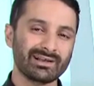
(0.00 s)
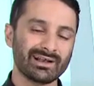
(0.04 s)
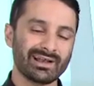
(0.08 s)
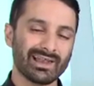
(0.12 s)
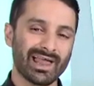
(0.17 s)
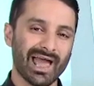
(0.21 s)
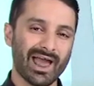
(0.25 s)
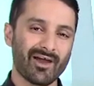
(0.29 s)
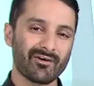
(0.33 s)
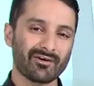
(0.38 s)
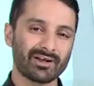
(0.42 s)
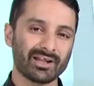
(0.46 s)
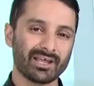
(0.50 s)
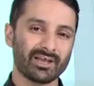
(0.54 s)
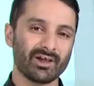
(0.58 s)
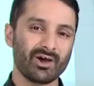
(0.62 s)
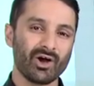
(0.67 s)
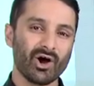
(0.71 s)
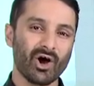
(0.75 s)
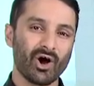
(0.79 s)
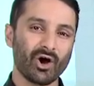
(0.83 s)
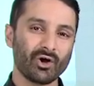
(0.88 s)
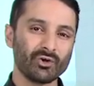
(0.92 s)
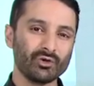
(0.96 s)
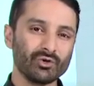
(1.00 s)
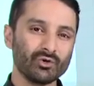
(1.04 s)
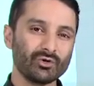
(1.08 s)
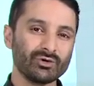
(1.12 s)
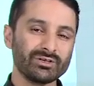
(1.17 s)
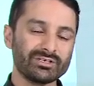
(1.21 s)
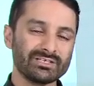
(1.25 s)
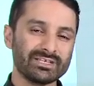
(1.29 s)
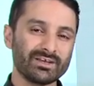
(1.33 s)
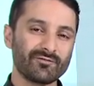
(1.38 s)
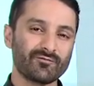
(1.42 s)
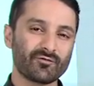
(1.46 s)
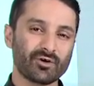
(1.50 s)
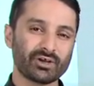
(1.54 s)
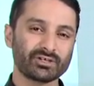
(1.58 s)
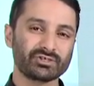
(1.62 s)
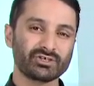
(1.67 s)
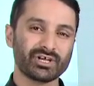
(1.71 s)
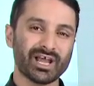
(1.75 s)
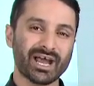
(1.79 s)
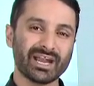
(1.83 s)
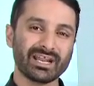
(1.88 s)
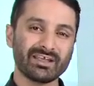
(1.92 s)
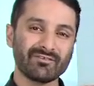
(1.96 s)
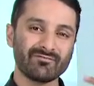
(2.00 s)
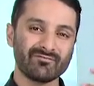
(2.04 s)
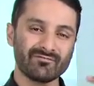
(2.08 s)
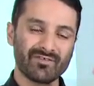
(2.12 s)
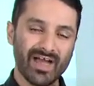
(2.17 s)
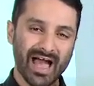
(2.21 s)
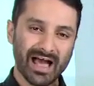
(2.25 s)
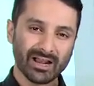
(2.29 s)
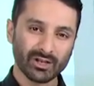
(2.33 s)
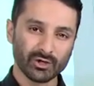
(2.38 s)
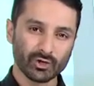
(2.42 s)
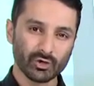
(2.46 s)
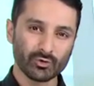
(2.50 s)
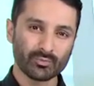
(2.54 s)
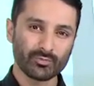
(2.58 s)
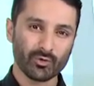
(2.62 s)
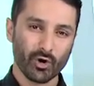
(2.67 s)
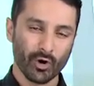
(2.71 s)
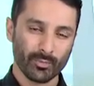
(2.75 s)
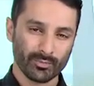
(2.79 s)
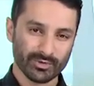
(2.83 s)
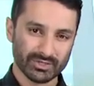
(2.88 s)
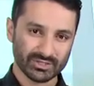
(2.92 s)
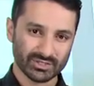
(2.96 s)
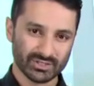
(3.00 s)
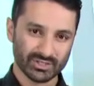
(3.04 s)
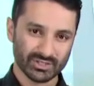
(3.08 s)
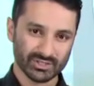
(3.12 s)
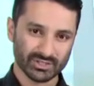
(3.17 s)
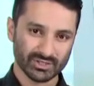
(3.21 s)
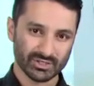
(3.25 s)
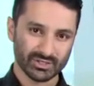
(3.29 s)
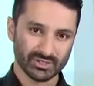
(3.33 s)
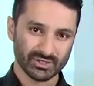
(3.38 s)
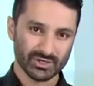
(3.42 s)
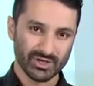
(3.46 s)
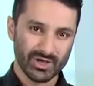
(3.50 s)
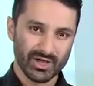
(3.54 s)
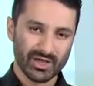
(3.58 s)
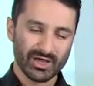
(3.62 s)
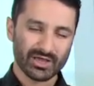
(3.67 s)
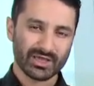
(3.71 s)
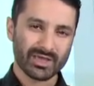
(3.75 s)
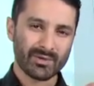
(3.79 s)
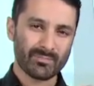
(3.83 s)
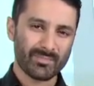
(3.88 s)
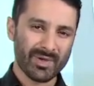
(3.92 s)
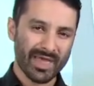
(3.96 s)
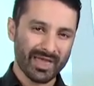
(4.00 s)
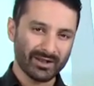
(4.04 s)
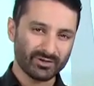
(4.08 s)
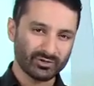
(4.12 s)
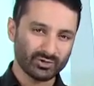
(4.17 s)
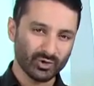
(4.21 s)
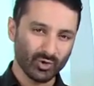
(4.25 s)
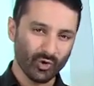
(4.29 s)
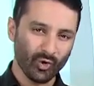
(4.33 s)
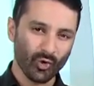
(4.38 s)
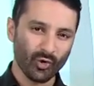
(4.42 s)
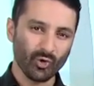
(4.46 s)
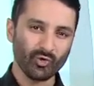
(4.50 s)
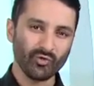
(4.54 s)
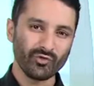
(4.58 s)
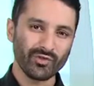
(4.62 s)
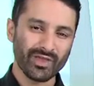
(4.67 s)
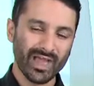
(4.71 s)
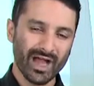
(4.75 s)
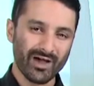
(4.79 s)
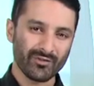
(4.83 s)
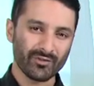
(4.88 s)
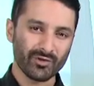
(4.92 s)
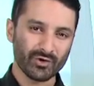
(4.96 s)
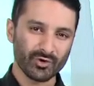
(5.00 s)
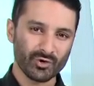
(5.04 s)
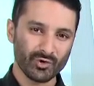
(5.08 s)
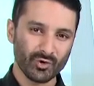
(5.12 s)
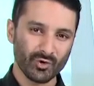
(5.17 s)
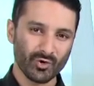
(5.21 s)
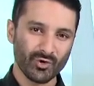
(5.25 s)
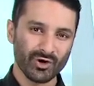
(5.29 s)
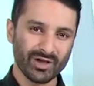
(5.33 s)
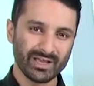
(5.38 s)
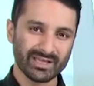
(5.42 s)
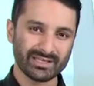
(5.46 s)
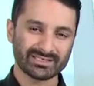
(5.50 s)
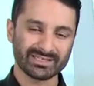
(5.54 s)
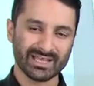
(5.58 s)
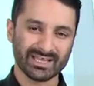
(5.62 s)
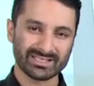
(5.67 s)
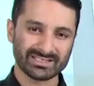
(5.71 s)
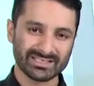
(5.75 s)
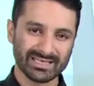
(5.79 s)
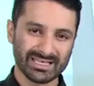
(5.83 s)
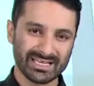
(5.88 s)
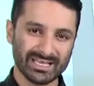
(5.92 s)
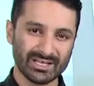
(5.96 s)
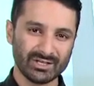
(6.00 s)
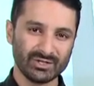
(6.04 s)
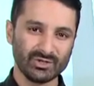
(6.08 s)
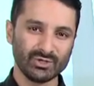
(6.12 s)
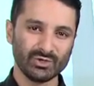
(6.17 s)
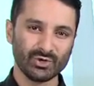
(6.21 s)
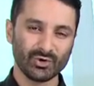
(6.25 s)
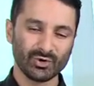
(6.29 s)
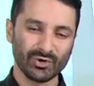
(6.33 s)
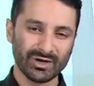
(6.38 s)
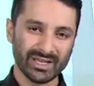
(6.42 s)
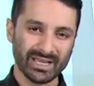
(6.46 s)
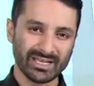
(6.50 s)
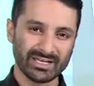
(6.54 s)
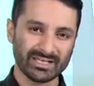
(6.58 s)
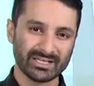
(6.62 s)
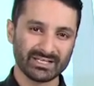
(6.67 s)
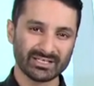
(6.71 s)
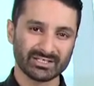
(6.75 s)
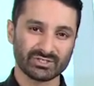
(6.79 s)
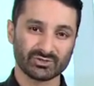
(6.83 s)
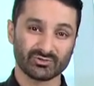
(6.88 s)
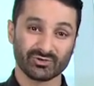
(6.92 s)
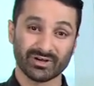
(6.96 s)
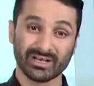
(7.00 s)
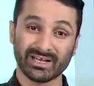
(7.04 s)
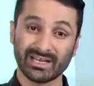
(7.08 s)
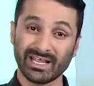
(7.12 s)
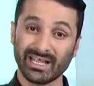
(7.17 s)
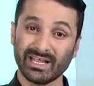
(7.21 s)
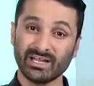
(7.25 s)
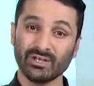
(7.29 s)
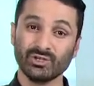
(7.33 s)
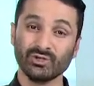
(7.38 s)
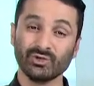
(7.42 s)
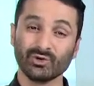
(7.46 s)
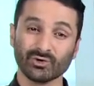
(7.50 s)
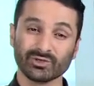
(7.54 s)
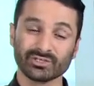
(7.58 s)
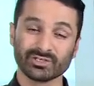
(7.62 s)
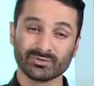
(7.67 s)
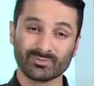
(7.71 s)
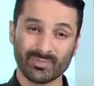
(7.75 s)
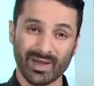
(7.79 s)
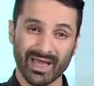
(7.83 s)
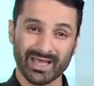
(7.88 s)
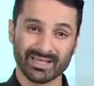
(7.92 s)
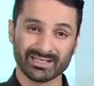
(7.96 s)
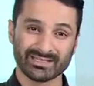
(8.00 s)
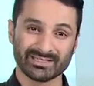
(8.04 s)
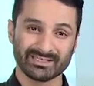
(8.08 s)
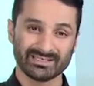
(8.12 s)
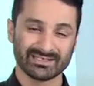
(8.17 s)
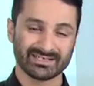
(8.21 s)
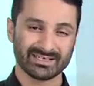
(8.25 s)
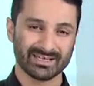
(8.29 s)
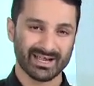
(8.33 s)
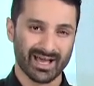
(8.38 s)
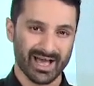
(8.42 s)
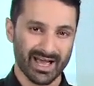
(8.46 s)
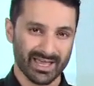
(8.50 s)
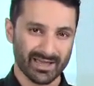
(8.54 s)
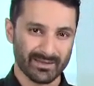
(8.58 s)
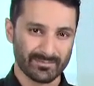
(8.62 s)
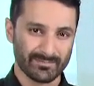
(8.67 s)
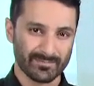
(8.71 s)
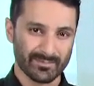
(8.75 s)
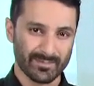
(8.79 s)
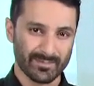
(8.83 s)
clarity on your differentiating value proposition compared to all the other noise that's in your industry and in your space today.